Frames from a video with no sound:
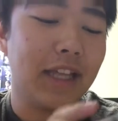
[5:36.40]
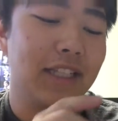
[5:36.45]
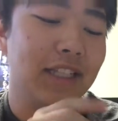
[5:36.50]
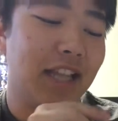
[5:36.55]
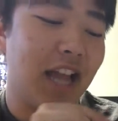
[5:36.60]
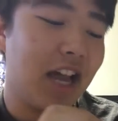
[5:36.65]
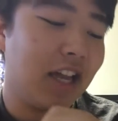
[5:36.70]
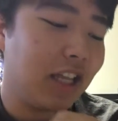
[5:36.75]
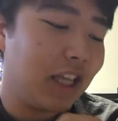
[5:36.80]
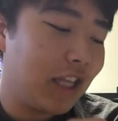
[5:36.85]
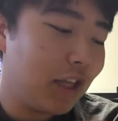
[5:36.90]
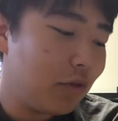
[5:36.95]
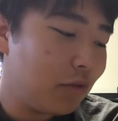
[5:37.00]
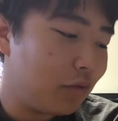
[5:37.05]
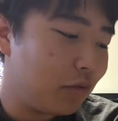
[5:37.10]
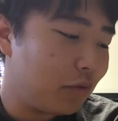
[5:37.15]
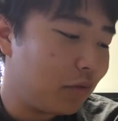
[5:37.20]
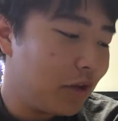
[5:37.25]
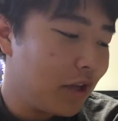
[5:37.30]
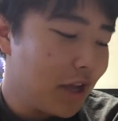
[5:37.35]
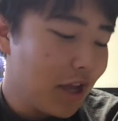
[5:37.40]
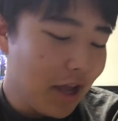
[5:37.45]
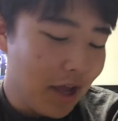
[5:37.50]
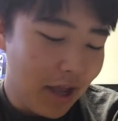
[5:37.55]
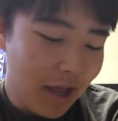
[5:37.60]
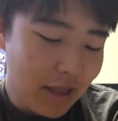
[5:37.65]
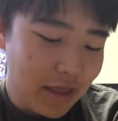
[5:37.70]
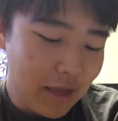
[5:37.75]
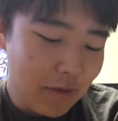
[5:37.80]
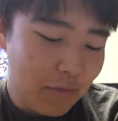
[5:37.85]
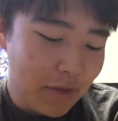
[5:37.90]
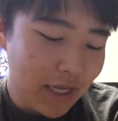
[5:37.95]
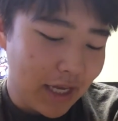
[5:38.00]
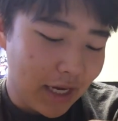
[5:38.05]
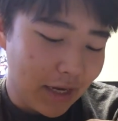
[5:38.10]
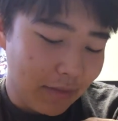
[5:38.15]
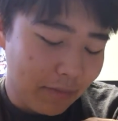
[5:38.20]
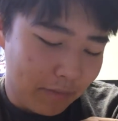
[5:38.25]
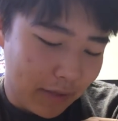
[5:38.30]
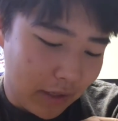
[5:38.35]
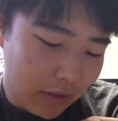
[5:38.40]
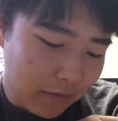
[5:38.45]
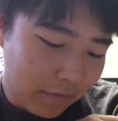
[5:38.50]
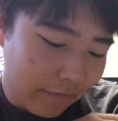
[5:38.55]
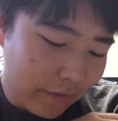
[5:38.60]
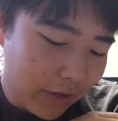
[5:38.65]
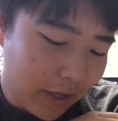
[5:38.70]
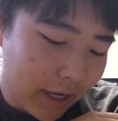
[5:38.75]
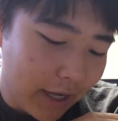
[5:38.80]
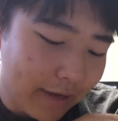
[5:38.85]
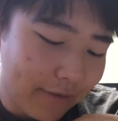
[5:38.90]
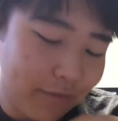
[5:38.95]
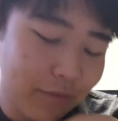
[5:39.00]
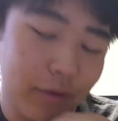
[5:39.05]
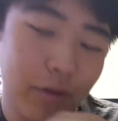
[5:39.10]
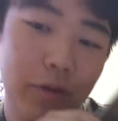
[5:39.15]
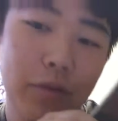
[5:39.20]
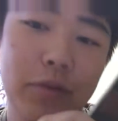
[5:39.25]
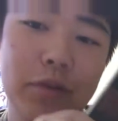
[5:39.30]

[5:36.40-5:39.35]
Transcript: not cute. And then we get a beautiful Eunwoo